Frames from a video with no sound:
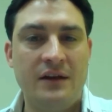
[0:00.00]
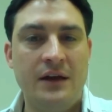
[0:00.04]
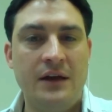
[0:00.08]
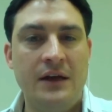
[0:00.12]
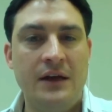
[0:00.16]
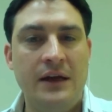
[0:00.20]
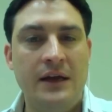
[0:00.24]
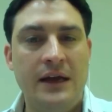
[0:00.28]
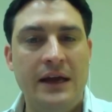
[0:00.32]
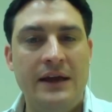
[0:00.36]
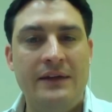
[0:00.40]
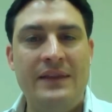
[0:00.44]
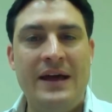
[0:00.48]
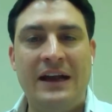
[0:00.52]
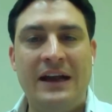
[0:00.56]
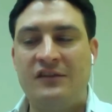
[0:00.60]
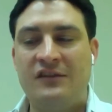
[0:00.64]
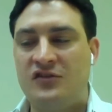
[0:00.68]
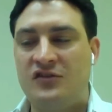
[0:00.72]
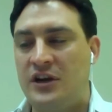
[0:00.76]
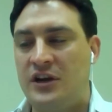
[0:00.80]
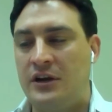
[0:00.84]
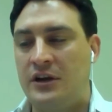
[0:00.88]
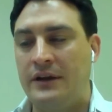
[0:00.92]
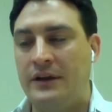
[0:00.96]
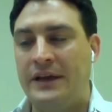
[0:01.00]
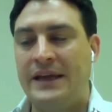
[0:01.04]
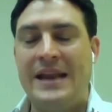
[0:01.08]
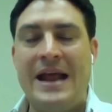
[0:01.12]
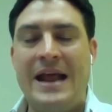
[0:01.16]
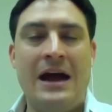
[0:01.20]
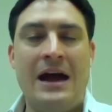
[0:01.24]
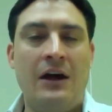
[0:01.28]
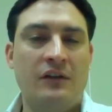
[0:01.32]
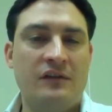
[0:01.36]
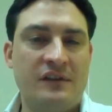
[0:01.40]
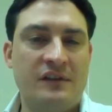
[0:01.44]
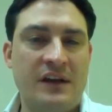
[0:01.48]
Yeah. And that's generally an
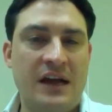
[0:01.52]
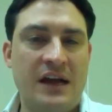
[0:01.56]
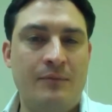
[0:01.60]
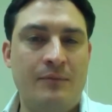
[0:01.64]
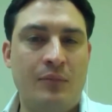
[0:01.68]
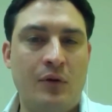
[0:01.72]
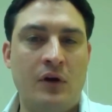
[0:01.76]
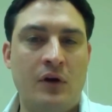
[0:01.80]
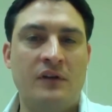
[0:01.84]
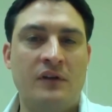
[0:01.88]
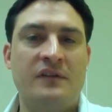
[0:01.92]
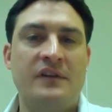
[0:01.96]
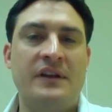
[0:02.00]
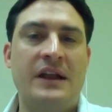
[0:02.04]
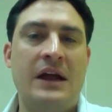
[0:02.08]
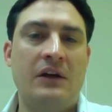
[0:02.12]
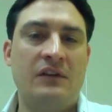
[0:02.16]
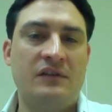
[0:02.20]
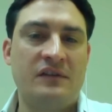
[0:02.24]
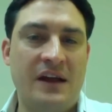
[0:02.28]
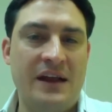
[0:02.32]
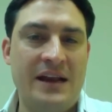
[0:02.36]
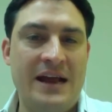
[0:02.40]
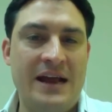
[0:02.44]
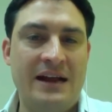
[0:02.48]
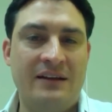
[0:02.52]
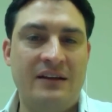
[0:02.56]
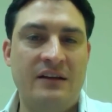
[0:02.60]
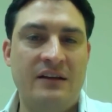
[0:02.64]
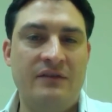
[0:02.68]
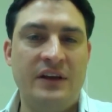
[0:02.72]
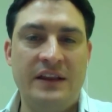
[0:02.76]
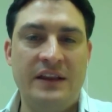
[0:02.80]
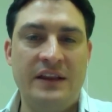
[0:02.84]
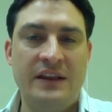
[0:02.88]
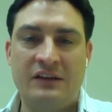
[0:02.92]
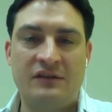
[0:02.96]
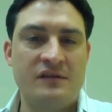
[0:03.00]
outside person, outside
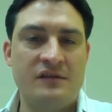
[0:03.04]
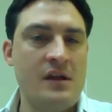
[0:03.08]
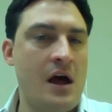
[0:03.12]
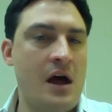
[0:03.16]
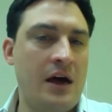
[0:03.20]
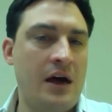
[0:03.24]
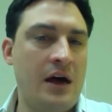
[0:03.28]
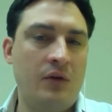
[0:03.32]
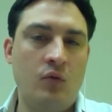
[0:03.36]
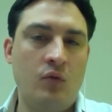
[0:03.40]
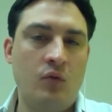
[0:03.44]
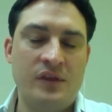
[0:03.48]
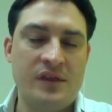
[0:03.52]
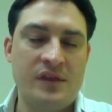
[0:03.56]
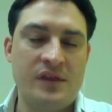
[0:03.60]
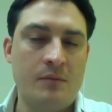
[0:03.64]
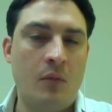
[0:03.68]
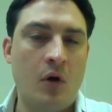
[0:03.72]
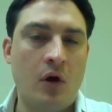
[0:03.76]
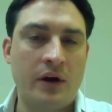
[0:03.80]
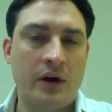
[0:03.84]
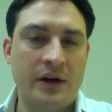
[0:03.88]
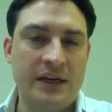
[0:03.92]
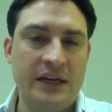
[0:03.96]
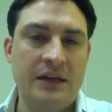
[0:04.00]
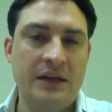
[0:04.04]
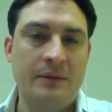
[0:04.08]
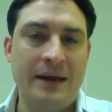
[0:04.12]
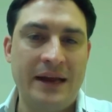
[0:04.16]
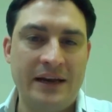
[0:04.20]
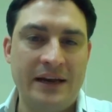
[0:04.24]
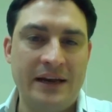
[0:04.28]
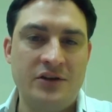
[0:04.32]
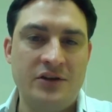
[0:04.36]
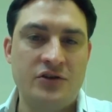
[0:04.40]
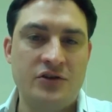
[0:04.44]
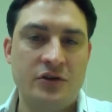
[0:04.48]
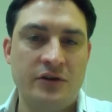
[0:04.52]
activity. That's not what the marketing
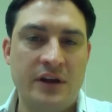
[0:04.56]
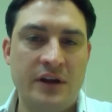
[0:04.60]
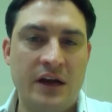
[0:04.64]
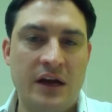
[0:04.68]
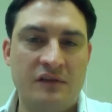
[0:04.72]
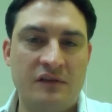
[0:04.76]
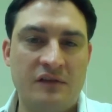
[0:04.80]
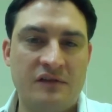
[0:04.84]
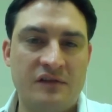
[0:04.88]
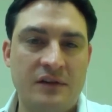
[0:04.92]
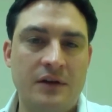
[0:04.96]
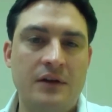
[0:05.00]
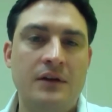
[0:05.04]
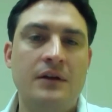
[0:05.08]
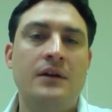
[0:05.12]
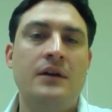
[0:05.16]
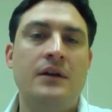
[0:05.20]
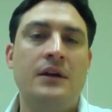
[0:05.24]
manager does.